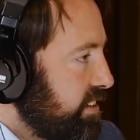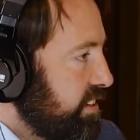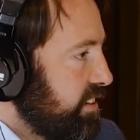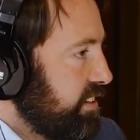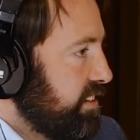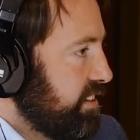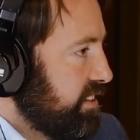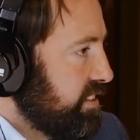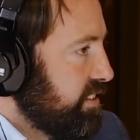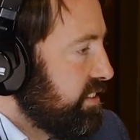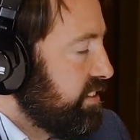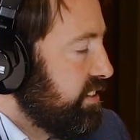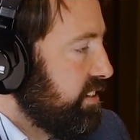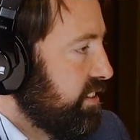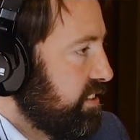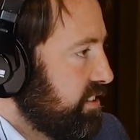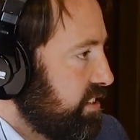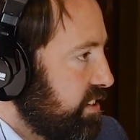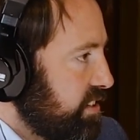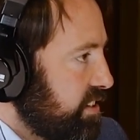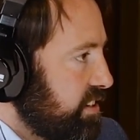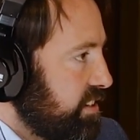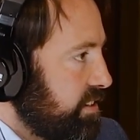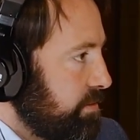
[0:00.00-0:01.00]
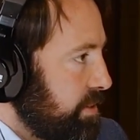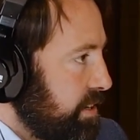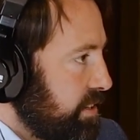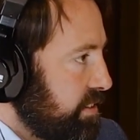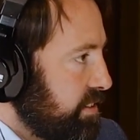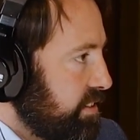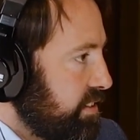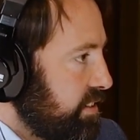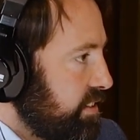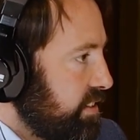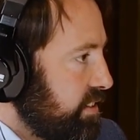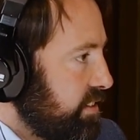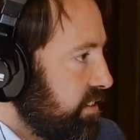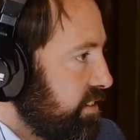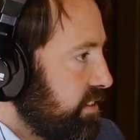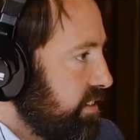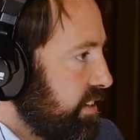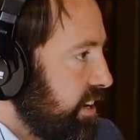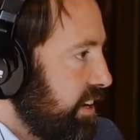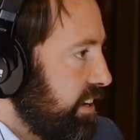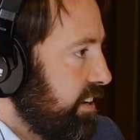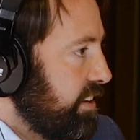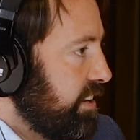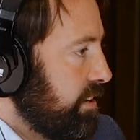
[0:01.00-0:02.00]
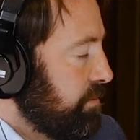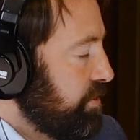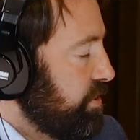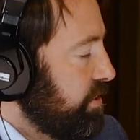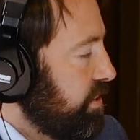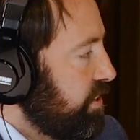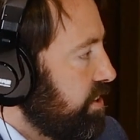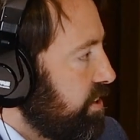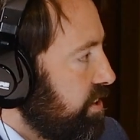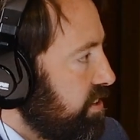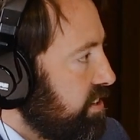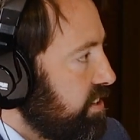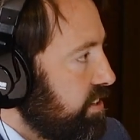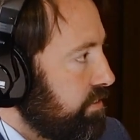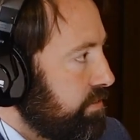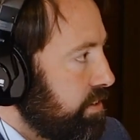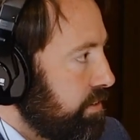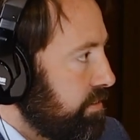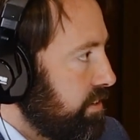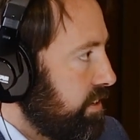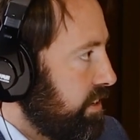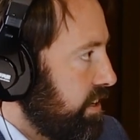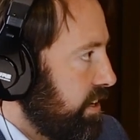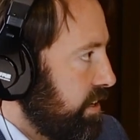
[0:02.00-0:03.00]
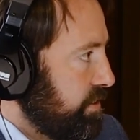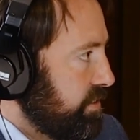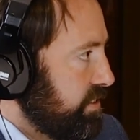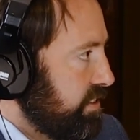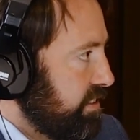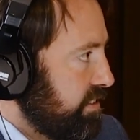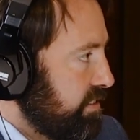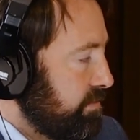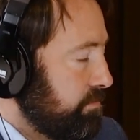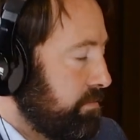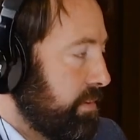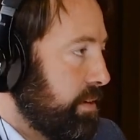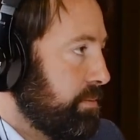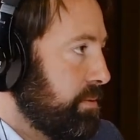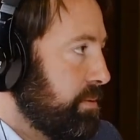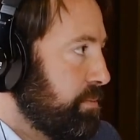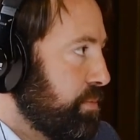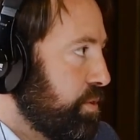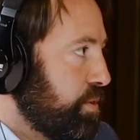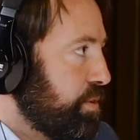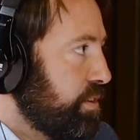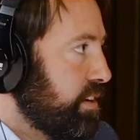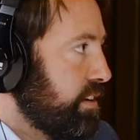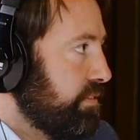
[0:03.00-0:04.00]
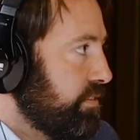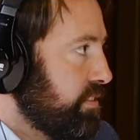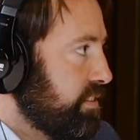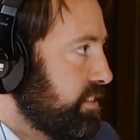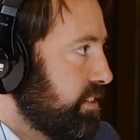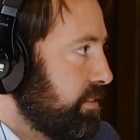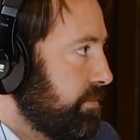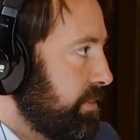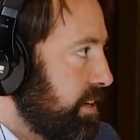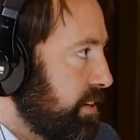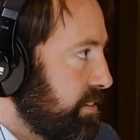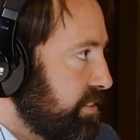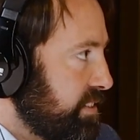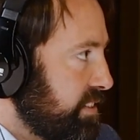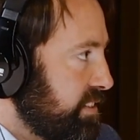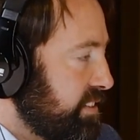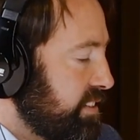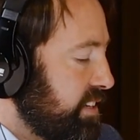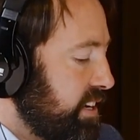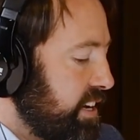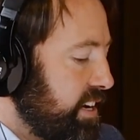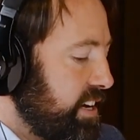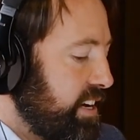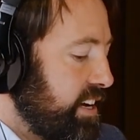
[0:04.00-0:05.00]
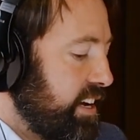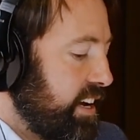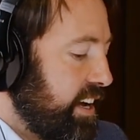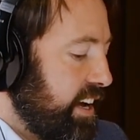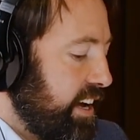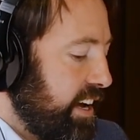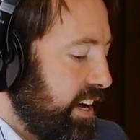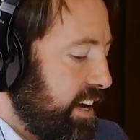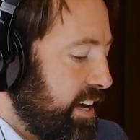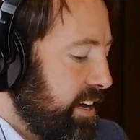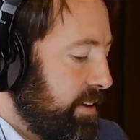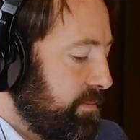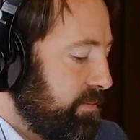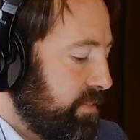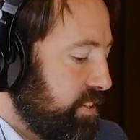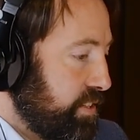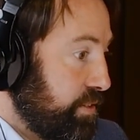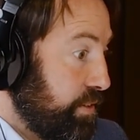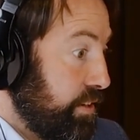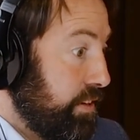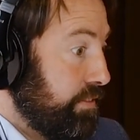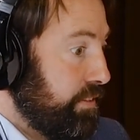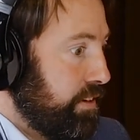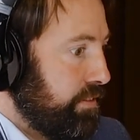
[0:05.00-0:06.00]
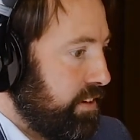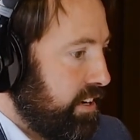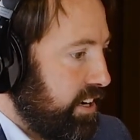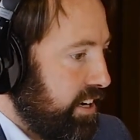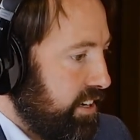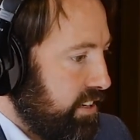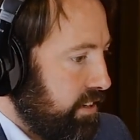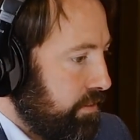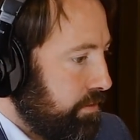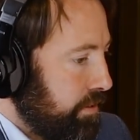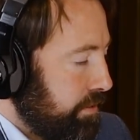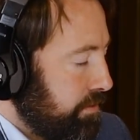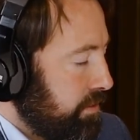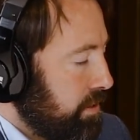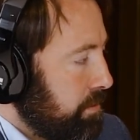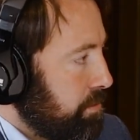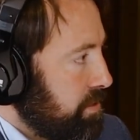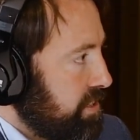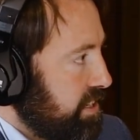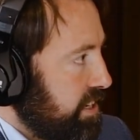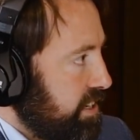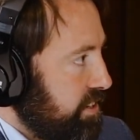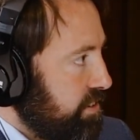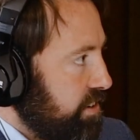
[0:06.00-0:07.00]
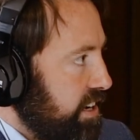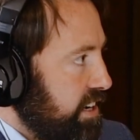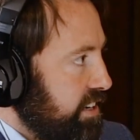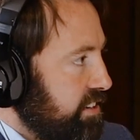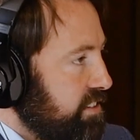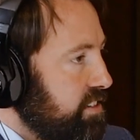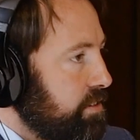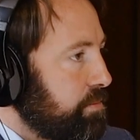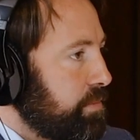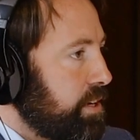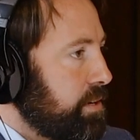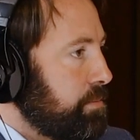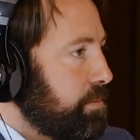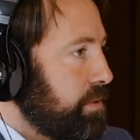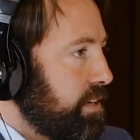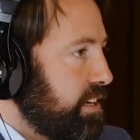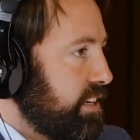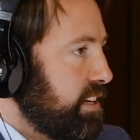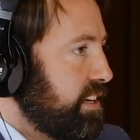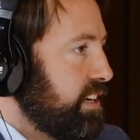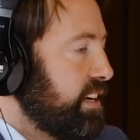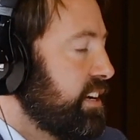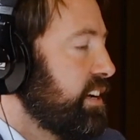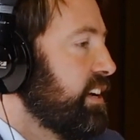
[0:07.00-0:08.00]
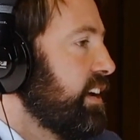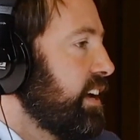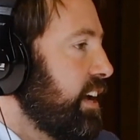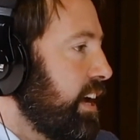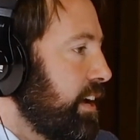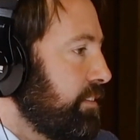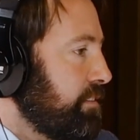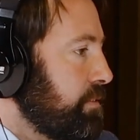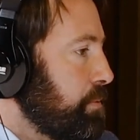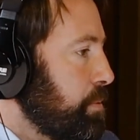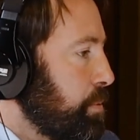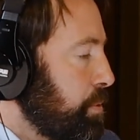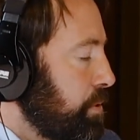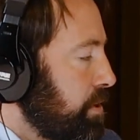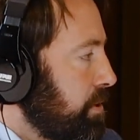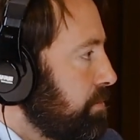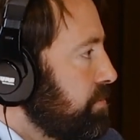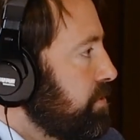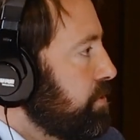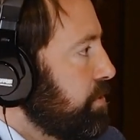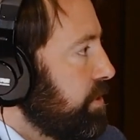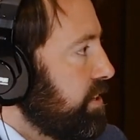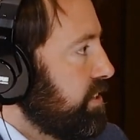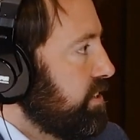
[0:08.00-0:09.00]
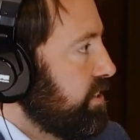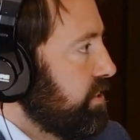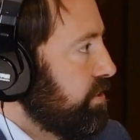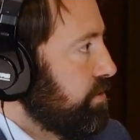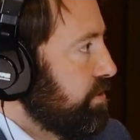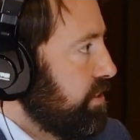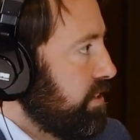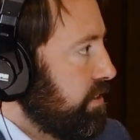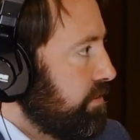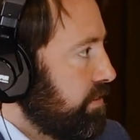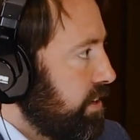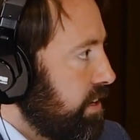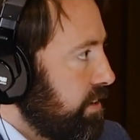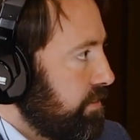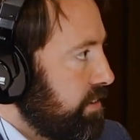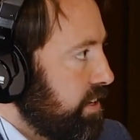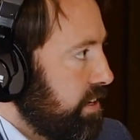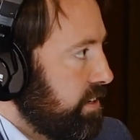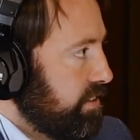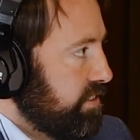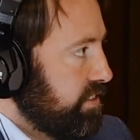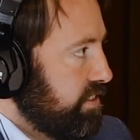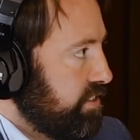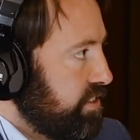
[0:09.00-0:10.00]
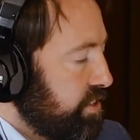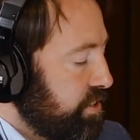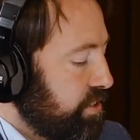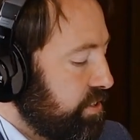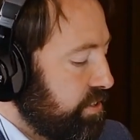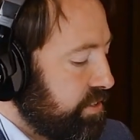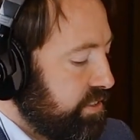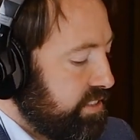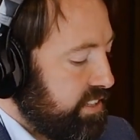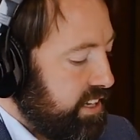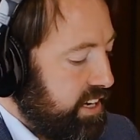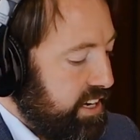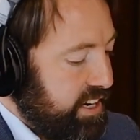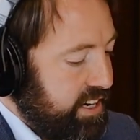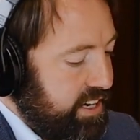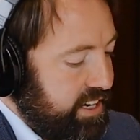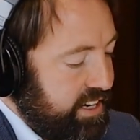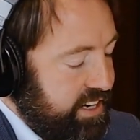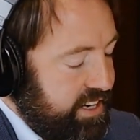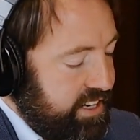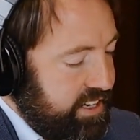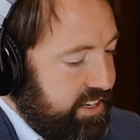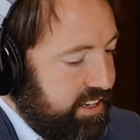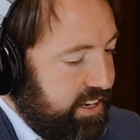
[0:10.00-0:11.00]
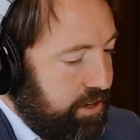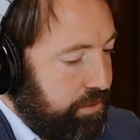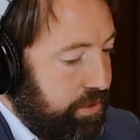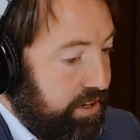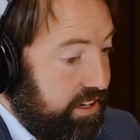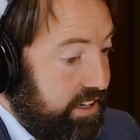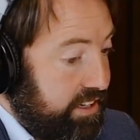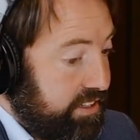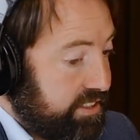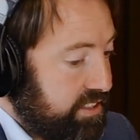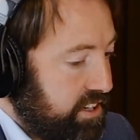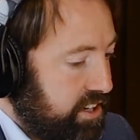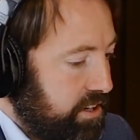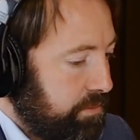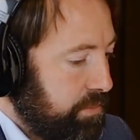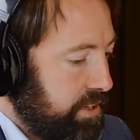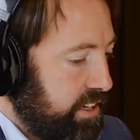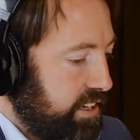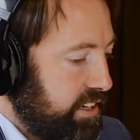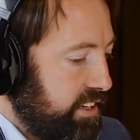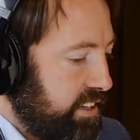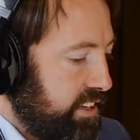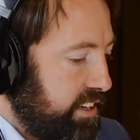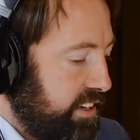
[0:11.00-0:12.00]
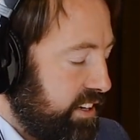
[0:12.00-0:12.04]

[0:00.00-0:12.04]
You're talking about anything between 30 and 50,000, maybe more even for some houses. So even if you're getting a 50% grant, you might have to put up 20 or 25,000 euros. Now, what is coming in